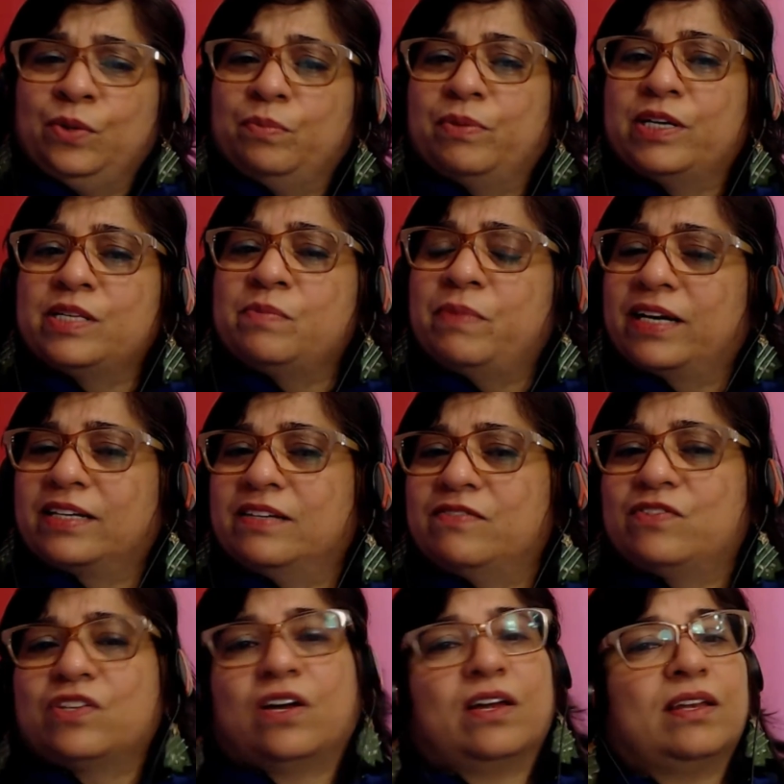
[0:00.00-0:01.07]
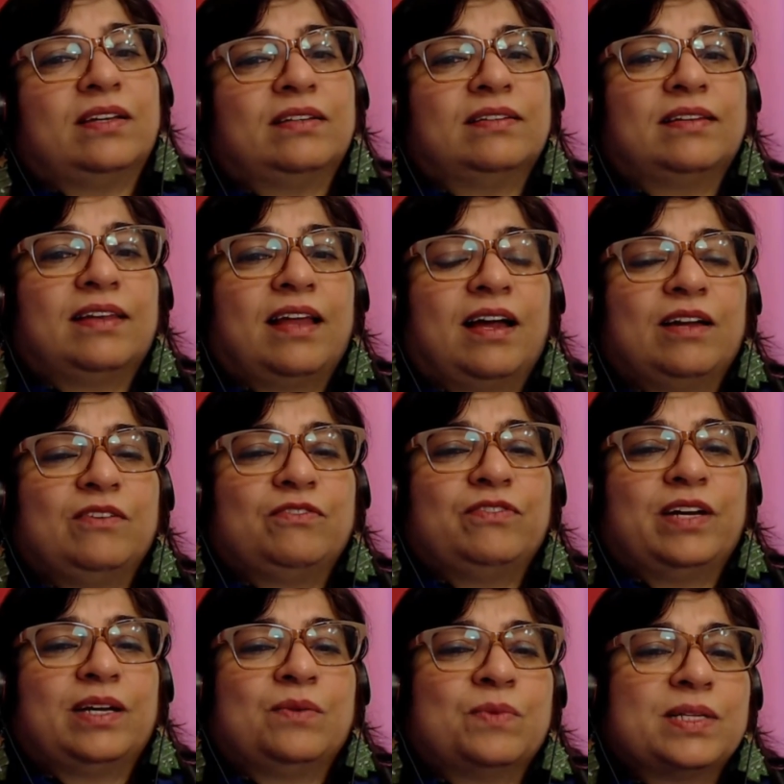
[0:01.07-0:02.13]
new perspectives on
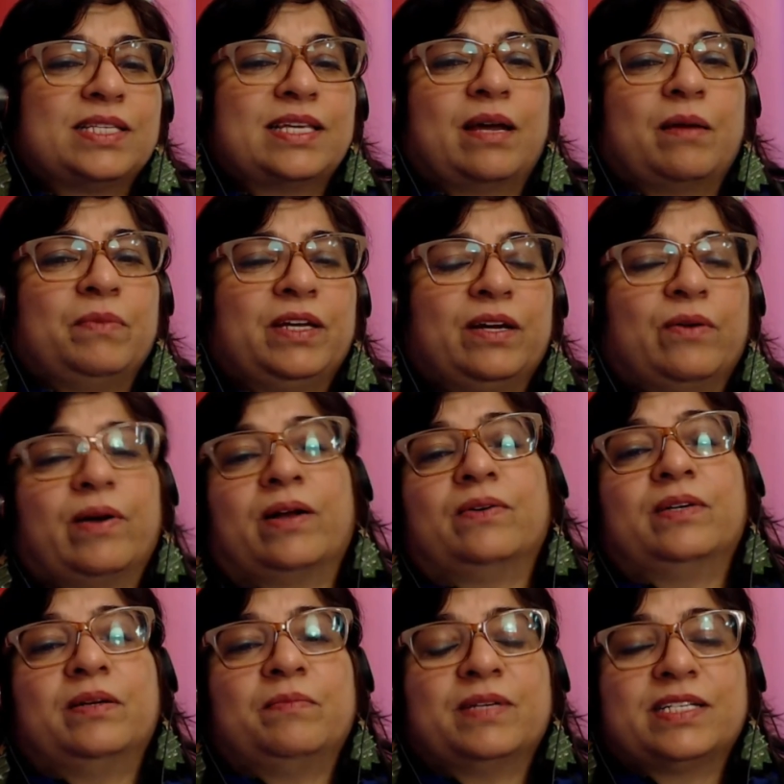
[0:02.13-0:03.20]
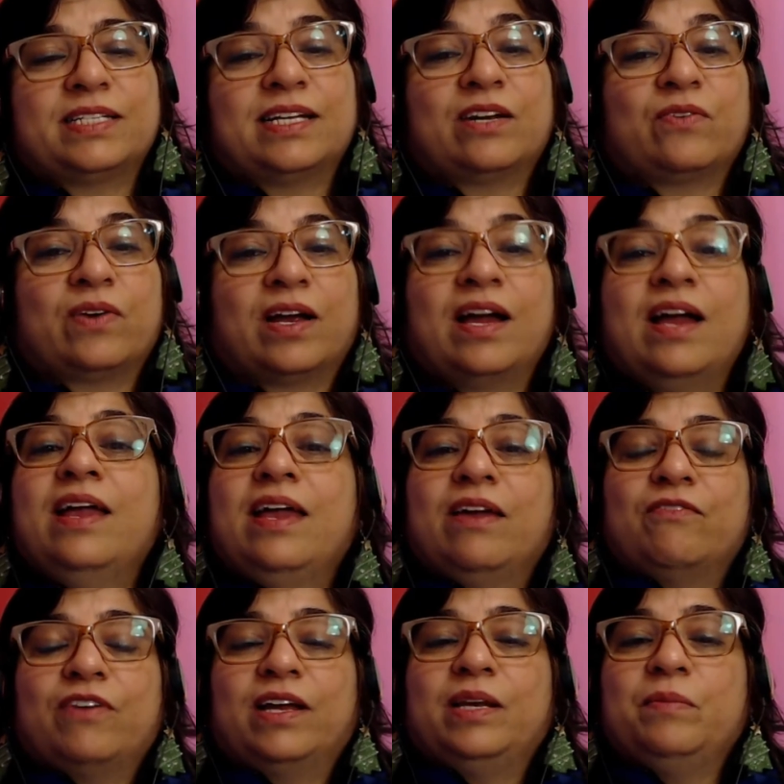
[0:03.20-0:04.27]
life and what's happening around him,
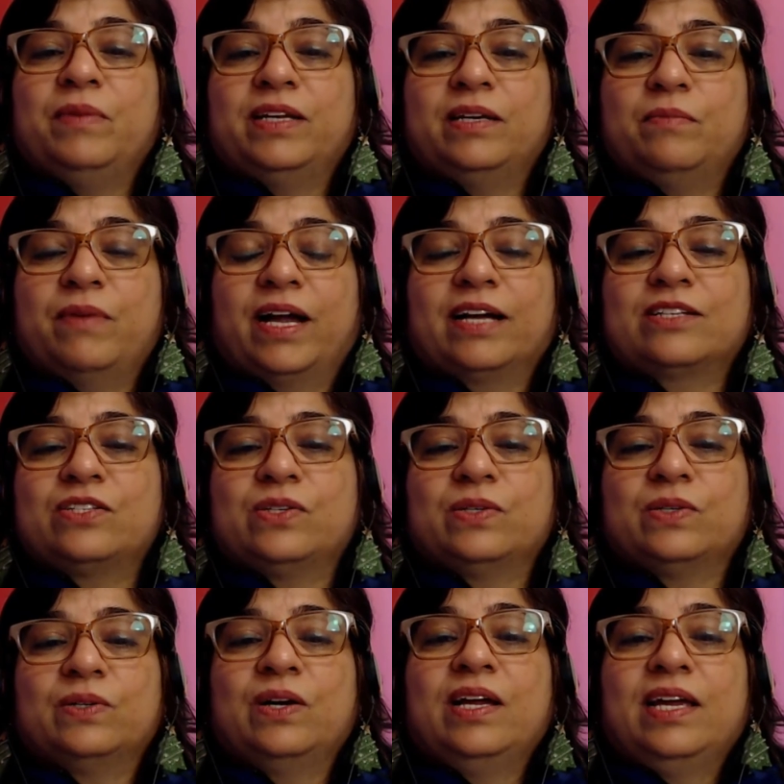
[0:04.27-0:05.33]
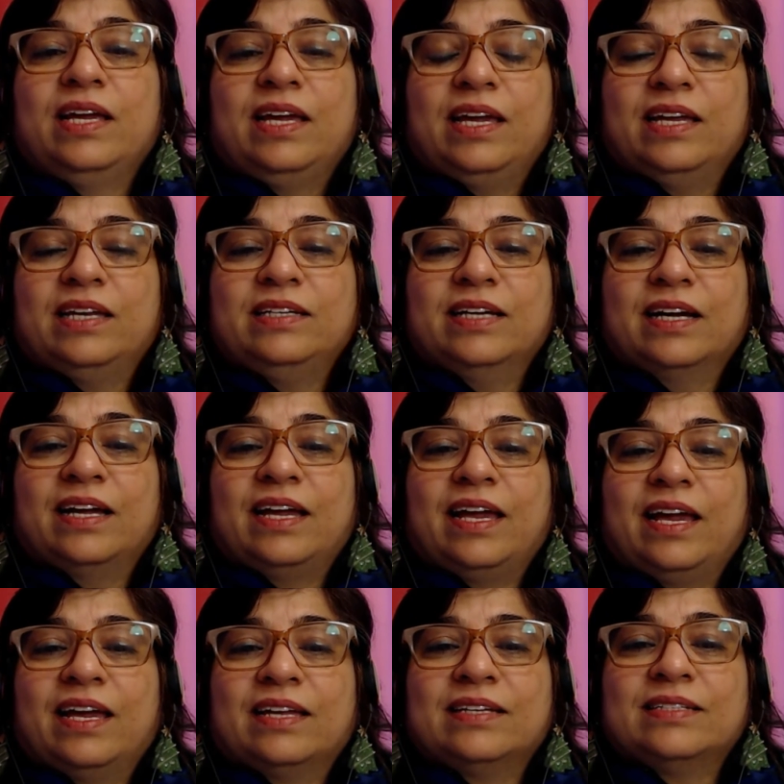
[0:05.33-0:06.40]
etc. Finally made it back to
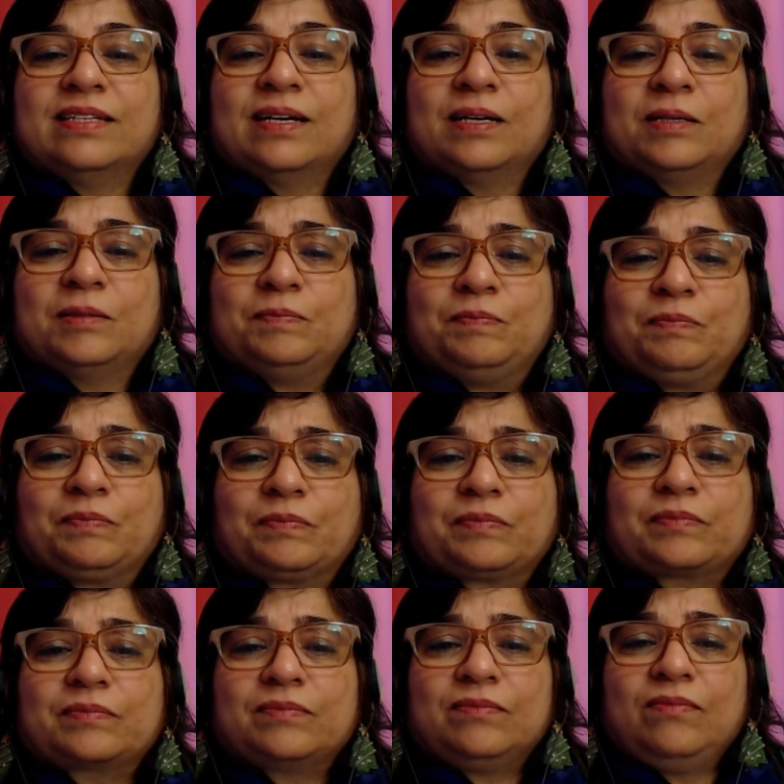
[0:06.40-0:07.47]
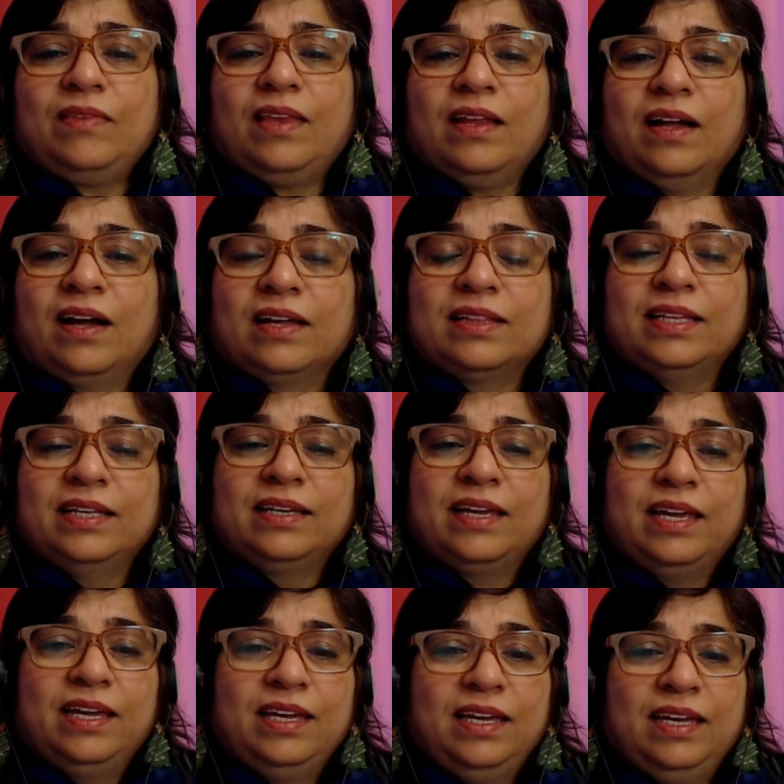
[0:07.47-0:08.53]
India, and I
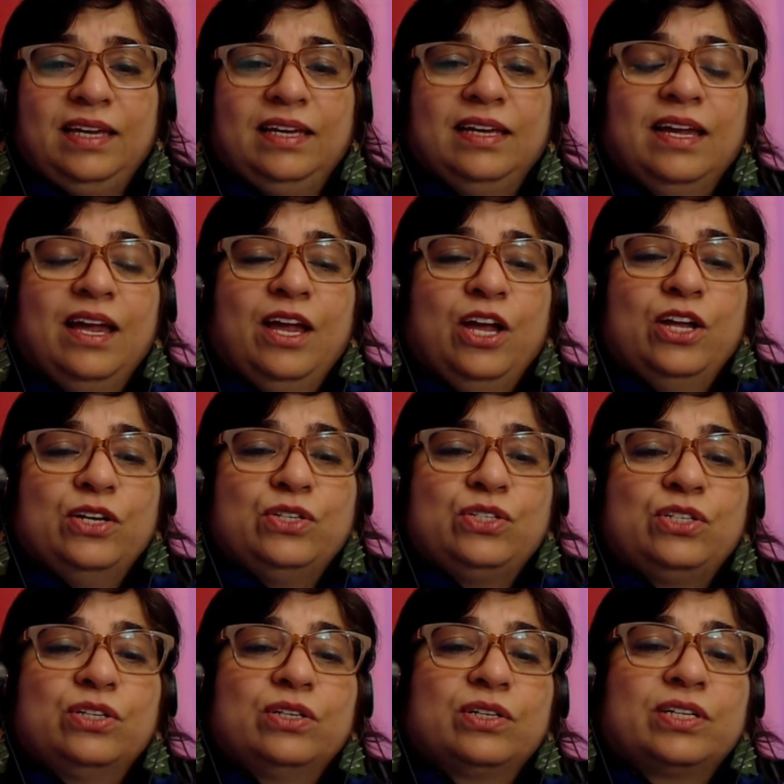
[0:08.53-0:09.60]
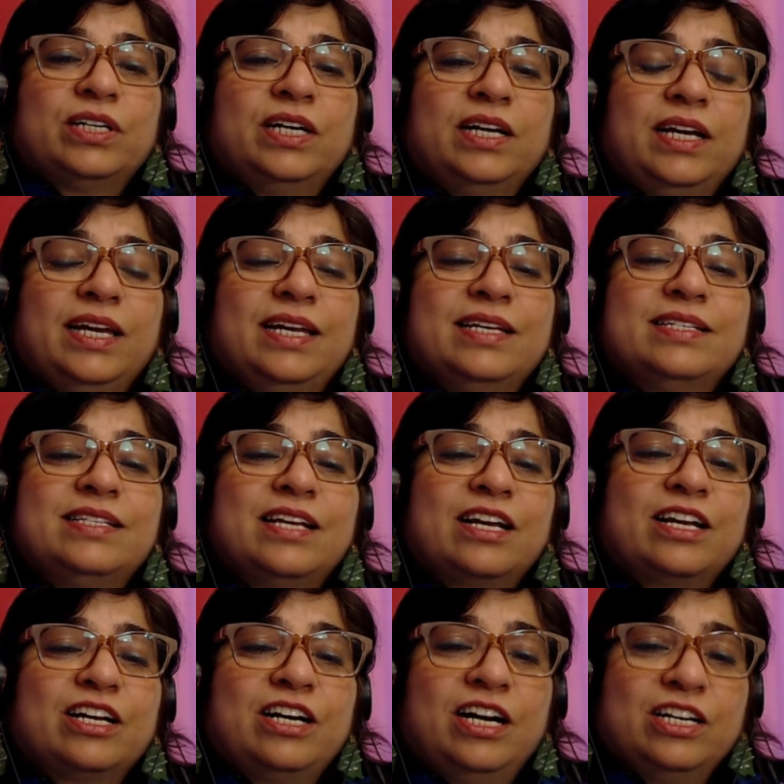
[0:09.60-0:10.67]
think he took
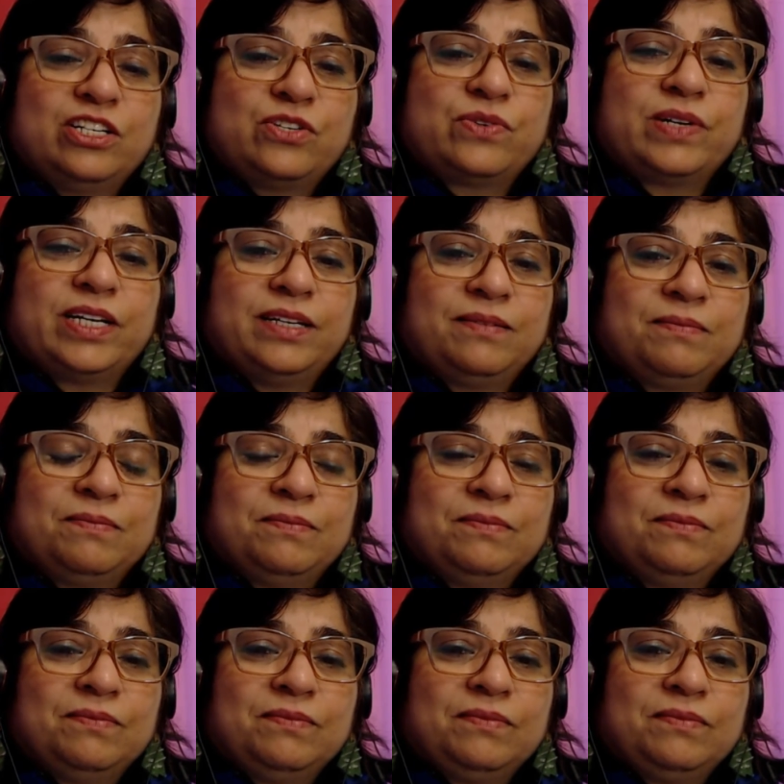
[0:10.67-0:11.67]
his country.